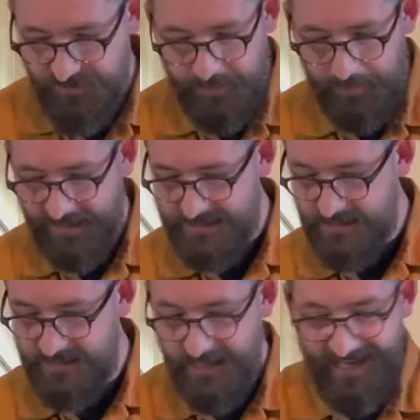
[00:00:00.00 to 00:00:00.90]
Trooper
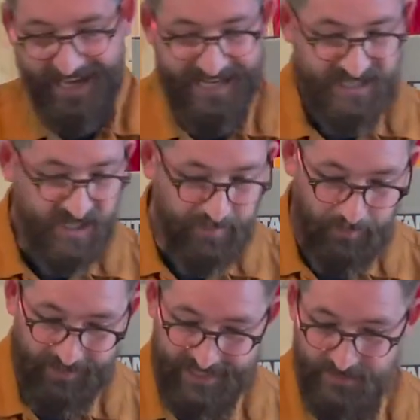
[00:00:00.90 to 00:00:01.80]
blasters. Super
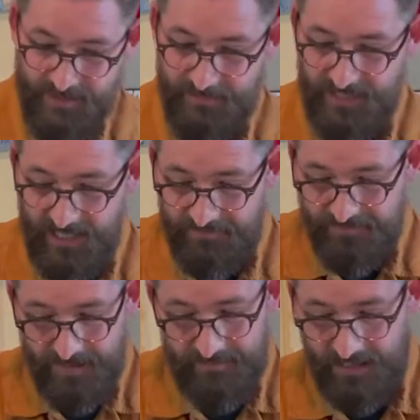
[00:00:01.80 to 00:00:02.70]
pleased with them.
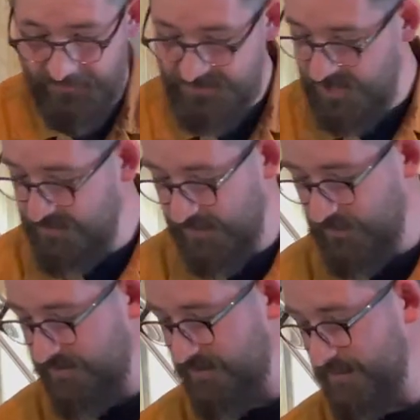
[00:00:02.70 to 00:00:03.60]
Love trooping
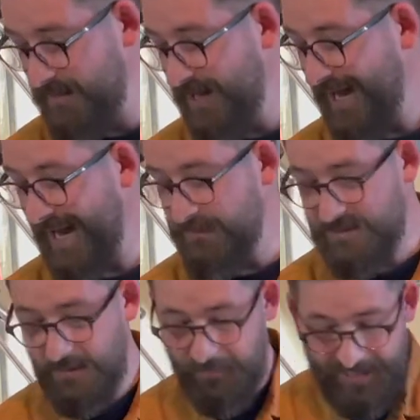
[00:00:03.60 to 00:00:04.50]
with them.
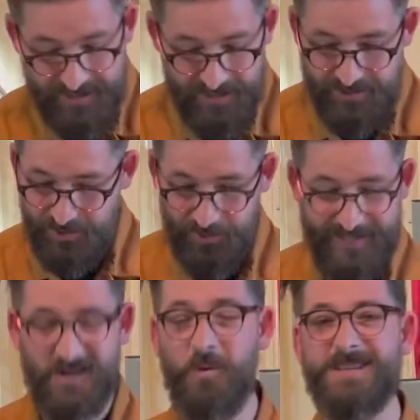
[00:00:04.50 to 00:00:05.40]
Absolute pleasure, joy.
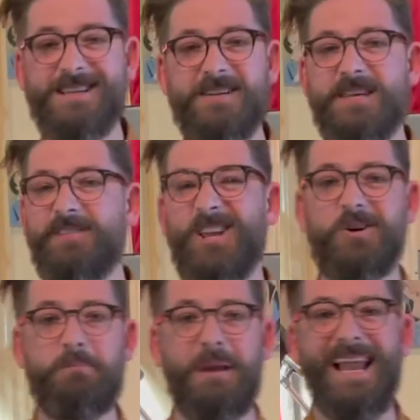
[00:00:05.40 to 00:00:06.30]
It's always nice having a
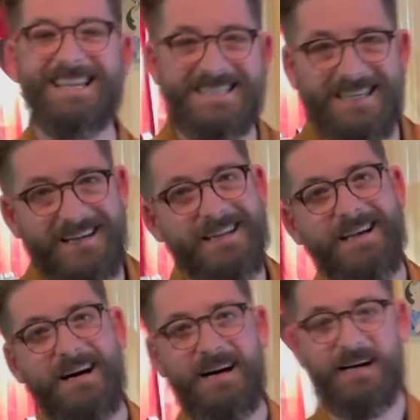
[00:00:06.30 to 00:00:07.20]
good blaster
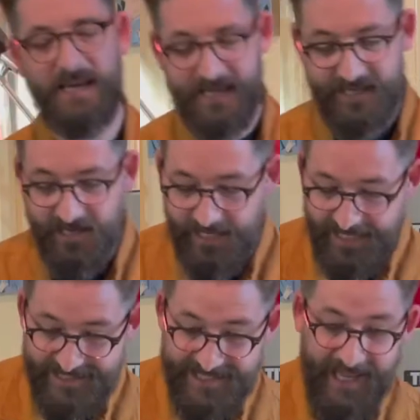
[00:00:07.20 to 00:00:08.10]
in your
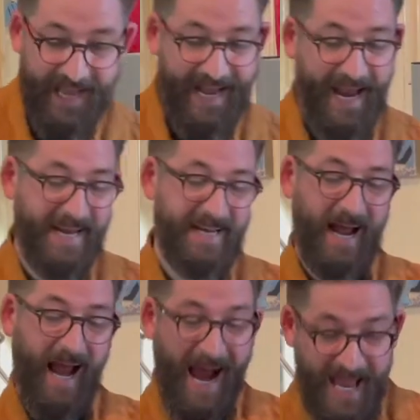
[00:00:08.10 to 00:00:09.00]
hands. And
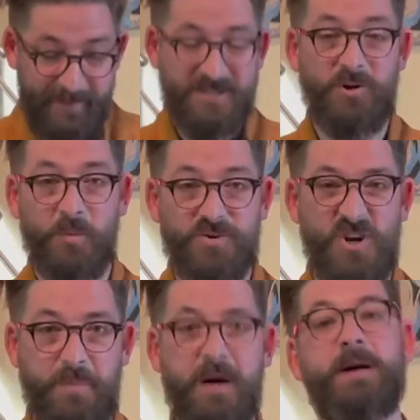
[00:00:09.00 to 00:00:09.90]
I am a
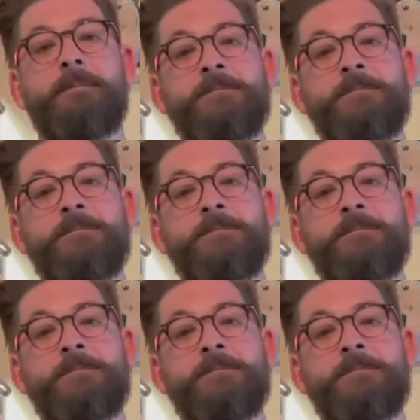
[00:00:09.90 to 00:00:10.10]
Stormtrooper.